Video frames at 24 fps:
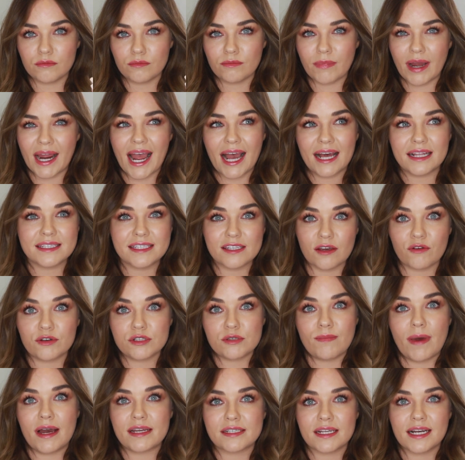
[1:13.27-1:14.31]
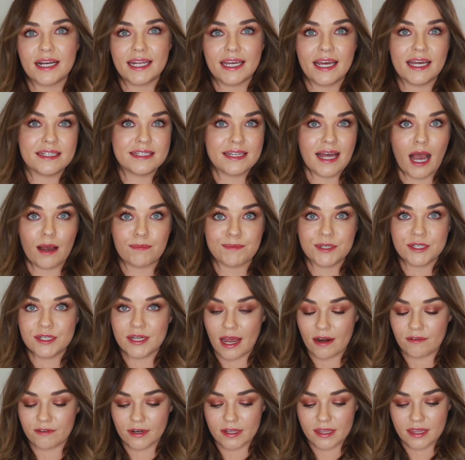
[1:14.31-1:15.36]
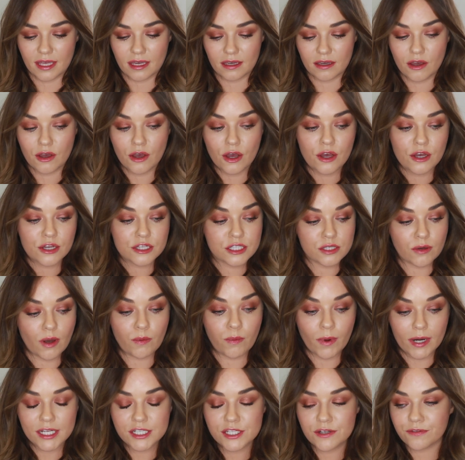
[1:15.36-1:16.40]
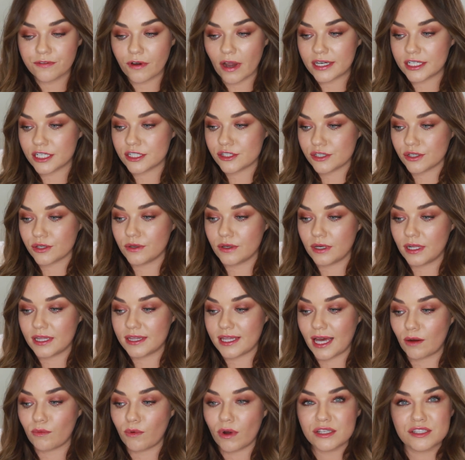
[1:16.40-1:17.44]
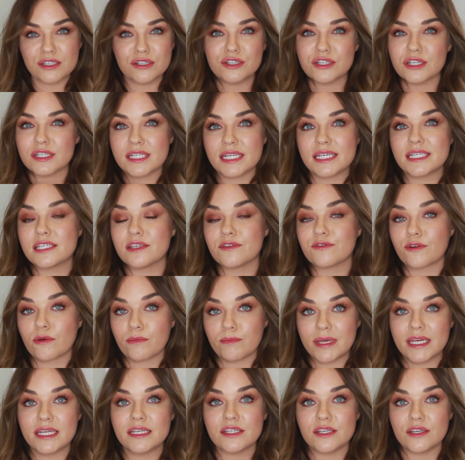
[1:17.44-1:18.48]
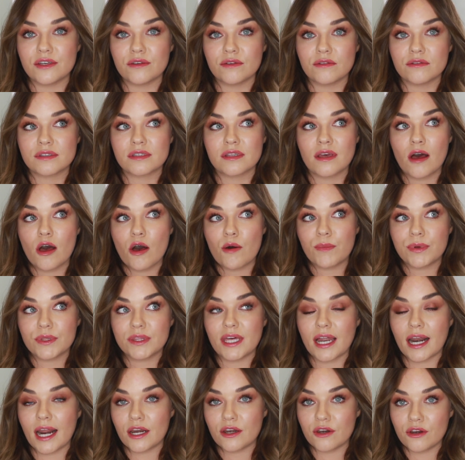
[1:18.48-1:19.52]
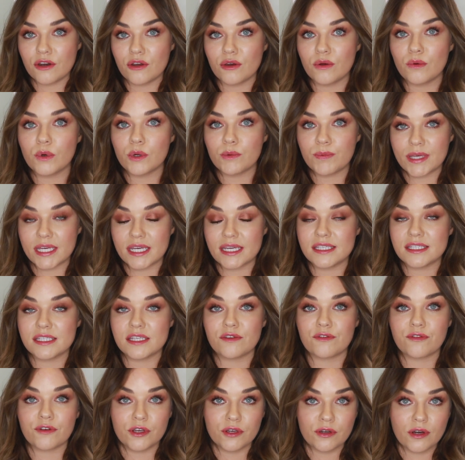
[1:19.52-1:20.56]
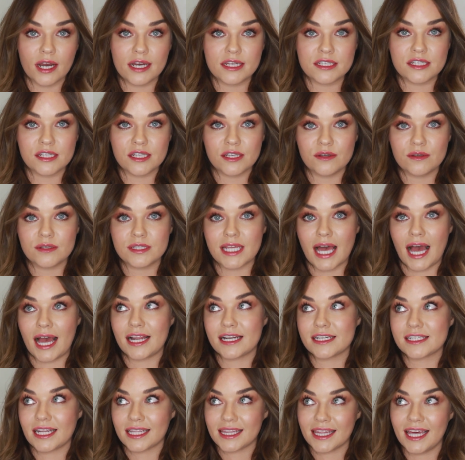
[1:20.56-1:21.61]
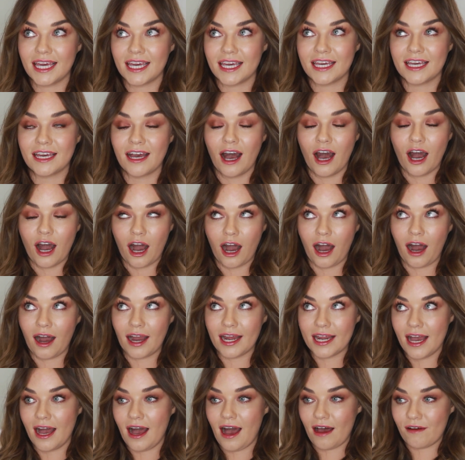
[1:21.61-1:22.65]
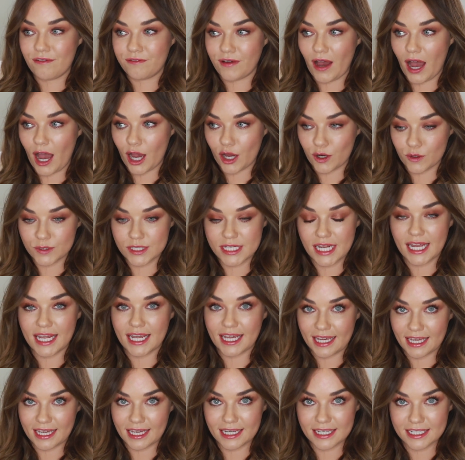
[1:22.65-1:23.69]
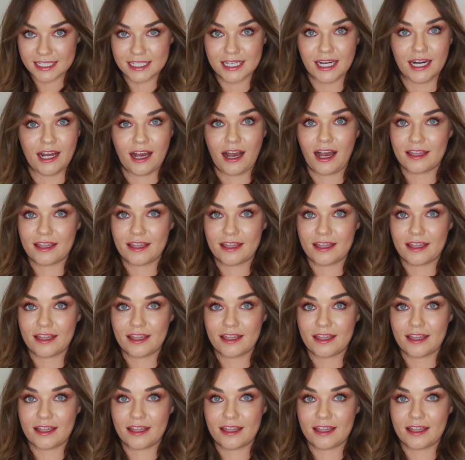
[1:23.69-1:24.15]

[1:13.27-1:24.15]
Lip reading: My hands automatically adapt to everything. So I wanted to find a tool that wasn't just easy for me to use, but that I knew would be easy for you guys to use. And I think I have found it.